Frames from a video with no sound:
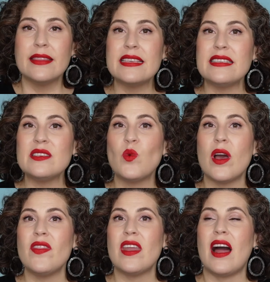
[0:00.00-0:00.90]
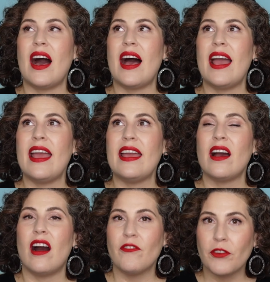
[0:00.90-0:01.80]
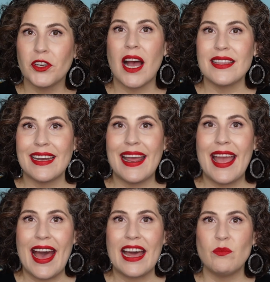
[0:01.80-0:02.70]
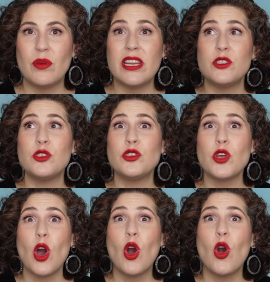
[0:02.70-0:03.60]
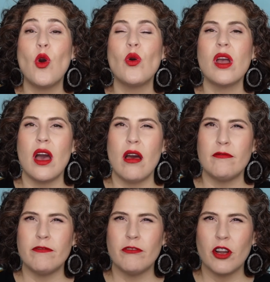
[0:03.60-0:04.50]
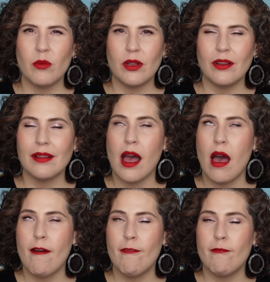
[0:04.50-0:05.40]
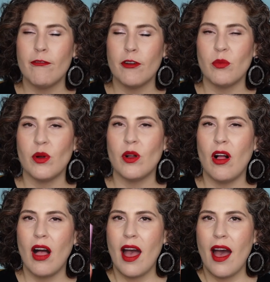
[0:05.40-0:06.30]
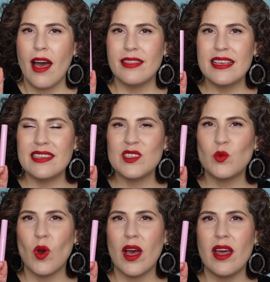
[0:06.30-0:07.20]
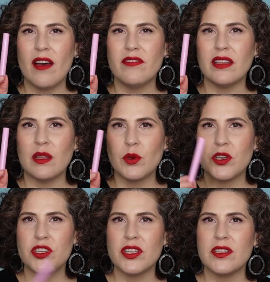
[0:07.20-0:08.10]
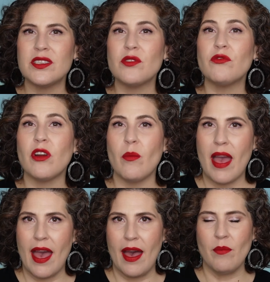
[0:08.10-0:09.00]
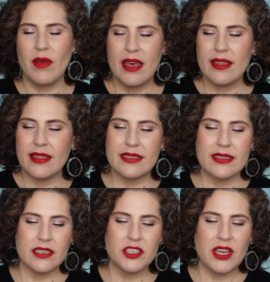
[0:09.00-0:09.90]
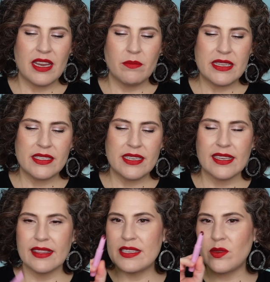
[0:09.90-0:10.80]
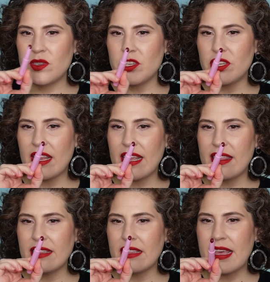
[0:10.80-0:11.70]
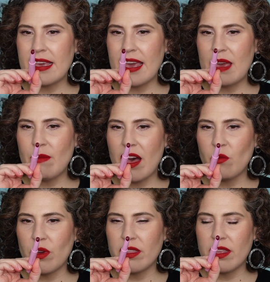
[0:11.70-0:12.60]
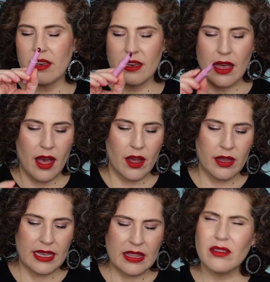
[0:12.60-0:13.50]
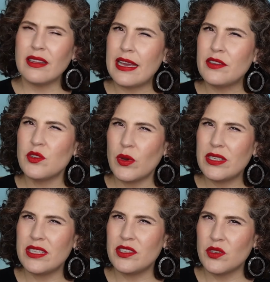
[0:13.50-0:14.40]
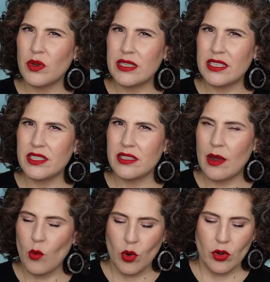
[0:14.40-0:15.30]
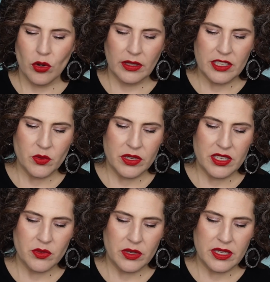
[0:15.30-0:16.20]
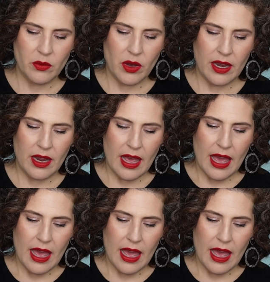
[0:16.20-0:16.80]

This is one that I forgot that I had, but it's so comfortable, comfortable. This is one of the lip cushions from EM. This is the shade Mystic. This was a shade I think that they came out with in uh, either late 2020 or early 2021.